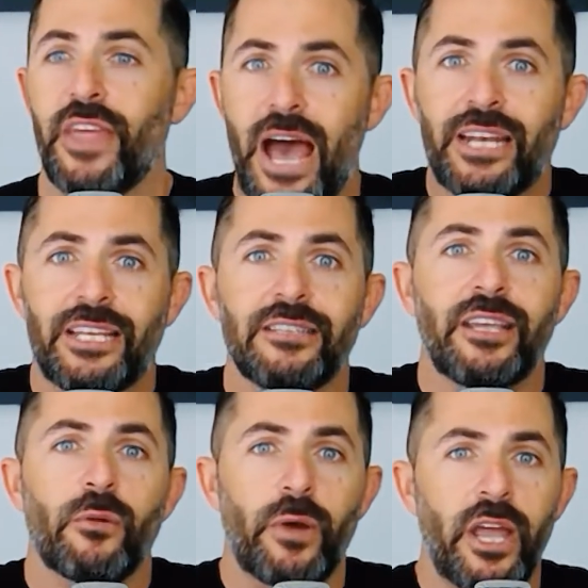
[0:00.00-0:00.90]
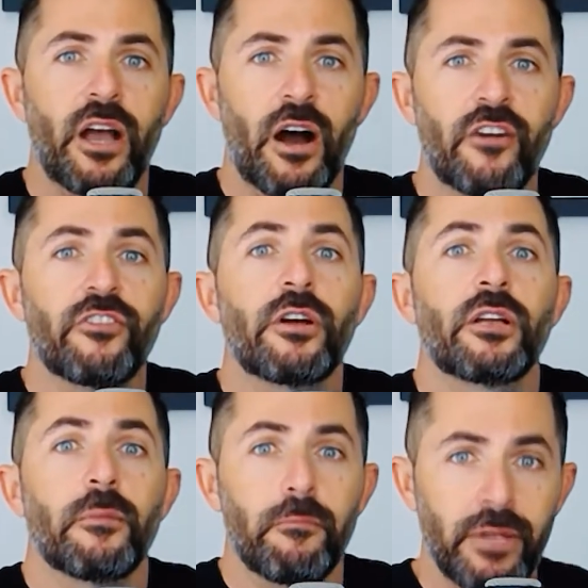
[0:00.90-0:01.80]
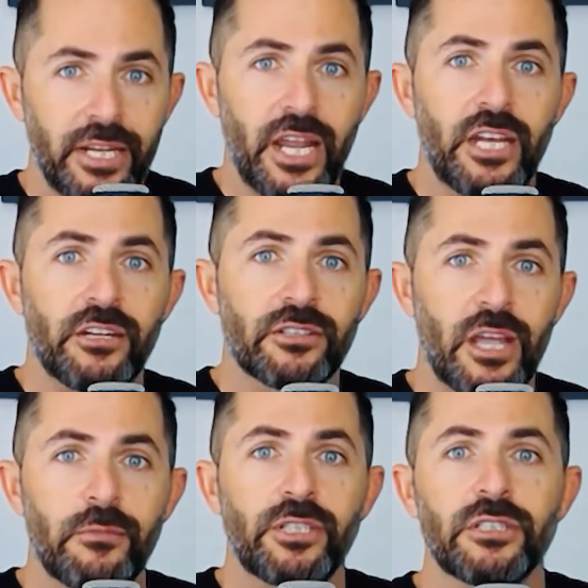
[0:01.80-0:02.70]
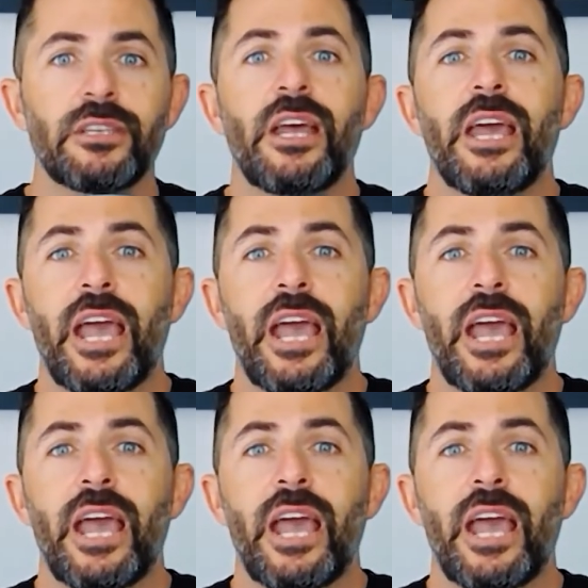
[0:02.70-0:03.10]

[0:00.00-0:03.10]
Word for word: That is a way of mitigating your damages